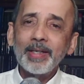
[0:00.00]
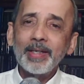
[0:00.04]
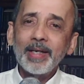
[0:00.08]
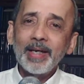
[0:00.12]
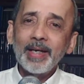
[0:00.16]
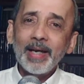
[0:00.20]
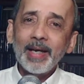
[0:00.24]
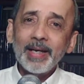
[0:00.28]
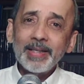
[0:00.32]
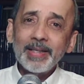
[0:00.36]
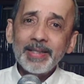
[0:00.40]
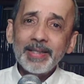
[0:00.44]

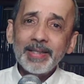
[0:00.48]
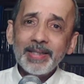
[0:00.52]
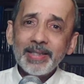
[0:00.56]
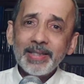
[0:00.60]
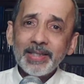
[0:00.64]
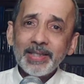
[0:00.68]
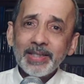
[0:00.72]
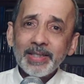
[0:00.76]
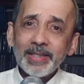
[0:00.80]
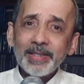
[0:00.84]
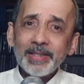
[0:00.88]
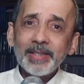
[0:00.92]
And he
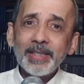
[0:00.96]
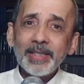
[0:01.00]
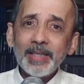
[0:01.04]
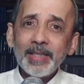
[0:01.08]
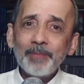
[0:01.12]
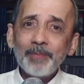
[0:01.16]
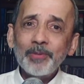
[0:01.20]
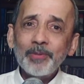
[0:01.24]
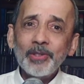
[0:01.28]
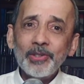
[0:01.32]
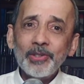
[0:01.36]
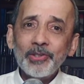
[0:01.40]
still
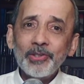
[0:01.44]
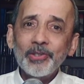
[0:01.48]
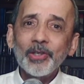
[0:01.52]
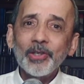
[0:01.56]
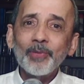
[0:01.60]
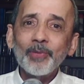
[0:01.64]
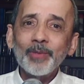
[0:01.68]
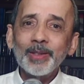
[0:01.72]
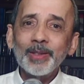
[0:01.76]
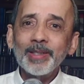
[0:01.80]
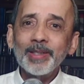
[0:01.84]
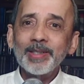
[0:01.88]
keeps his
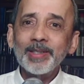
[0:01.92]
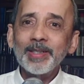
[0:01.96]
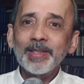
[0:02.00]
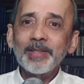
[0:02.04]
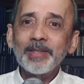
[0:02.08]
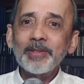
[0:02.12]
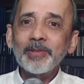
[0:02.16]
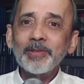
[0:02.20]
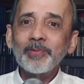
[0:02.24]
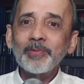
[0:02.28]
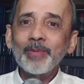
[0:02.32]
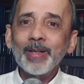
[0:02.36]
job at the
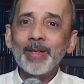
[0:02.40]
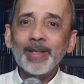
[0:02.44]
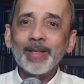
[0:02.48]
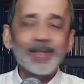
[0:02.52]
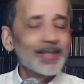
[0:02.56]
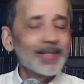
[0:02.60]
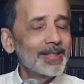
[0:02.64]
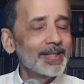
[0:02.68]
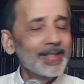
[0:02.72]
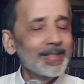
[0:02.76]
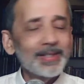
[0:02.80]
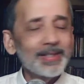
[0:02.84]
central
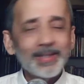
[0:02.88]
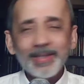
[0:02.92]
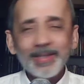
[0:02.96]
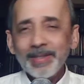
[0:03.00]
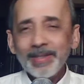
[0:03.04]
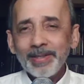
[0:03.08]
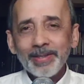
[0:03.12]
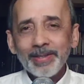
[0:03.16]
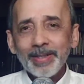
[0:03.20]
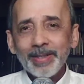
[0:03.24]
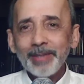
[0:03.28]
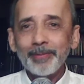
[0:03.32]
bank. It's
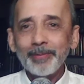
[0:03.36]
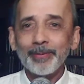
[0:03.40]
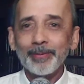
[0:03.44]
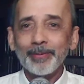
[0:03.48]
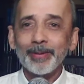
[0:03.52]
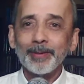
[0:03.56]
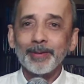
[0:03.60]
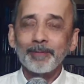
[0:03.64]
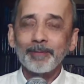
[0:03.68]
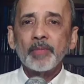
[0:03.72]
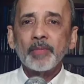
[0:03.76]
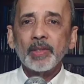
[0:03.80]

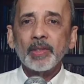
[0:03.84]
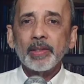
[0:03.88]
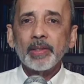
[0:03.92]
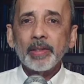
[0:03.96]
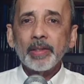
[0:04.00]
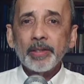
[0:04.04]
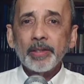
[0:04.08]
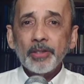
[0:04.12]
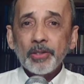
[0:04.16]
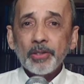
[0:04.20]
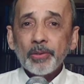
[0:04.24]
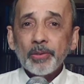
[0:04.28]
incredible.
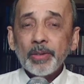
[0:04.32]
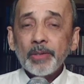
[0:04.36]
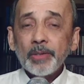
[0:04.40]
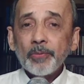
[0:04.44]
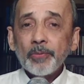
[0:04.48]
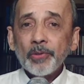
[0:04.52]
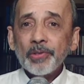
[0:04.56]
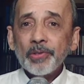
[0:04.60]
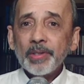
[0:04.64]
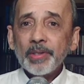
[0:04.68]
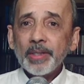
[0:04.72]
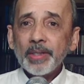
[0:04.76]
And so it
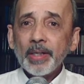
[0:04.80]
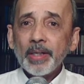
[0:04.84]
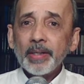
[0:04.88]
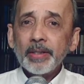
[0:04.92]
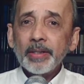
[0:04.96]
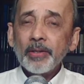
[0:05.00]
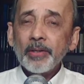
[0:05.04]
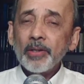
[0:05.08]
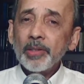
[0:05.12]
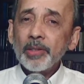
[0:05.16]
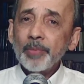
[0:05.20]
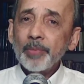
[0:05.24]
was that our
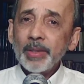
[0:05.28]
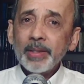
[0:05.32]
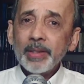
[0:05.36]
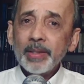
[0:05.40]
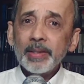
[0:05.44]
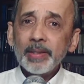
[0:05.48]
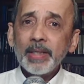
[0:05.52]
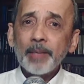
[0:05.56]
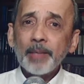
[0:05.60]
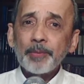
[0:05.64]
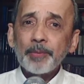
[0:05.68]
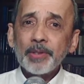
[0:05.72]
economy
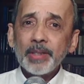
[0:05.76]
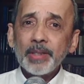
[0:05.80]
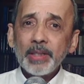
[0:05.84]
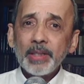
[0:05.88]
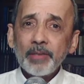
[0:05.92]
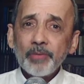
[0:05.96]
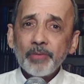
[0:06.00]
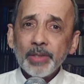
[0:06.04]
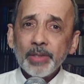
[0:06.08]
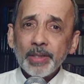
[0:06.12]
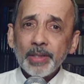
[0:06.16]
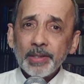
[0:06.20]
collapsed,
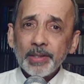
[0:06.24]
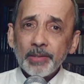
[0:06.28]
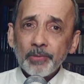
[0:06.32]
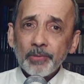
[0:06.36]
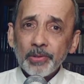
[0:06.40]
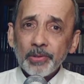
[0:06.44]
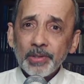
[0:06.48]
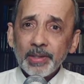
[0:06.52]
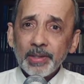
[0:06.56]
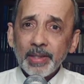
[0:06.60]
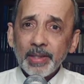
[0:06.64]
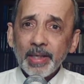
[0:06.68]
even as it
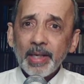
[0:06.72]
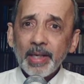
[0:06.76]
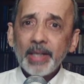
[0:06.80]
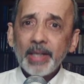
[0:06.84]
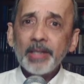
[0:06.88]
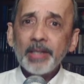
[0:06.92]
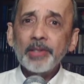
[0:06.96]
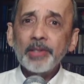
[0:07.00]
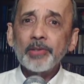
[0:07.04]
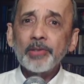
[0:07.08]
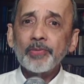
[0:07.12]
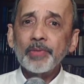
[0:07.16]
was in the
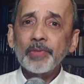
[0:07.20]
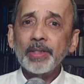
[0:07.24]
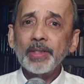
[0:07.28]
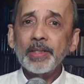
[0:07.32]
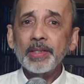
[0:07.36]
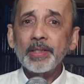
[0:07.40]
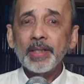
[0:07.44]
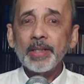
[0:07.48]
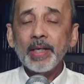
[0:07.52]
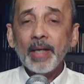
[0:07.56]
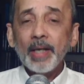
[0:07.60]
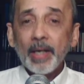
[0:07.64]
hands of
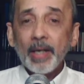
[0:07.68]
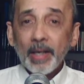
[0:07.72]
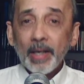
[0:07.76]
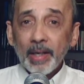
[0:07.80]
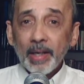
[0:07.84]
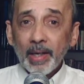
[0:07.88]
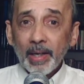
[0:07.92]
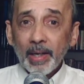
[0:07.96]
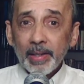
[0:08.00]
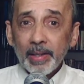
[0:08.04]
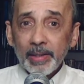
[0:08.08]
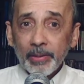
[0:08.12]
these
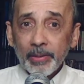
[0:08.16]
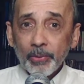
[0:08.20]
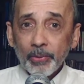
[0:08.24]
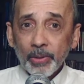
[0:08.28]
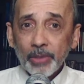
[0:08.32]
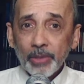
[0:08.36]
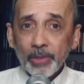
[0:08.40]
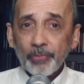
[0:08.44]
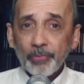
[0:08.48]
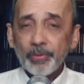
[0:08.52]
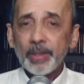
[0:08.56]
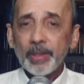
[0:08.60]
highly
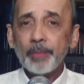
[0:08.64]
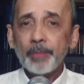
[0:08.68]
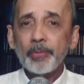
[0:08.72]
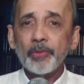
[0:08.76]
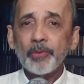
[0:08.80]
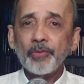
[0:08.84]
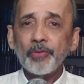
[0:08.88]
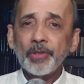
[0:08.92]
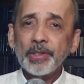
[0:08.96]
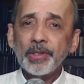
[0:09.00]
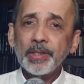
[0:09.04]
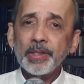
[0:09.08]
qualified
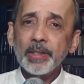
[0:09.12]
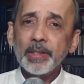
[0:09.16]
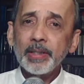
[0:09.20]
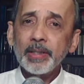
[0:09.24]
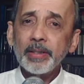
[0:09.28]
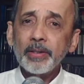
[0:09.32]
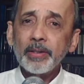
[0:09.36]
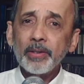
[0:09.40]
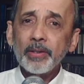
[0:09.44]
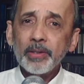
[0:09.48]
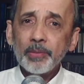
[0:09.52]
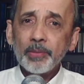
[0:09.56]
professional
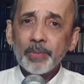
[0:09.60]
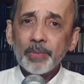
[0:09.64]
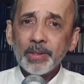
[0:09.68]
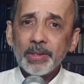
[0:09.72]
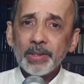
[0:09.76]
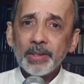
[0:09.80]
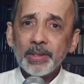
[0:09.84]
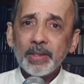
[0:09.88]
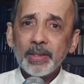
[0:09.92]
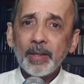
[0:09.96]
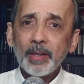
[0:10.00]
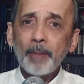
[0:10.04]
economists.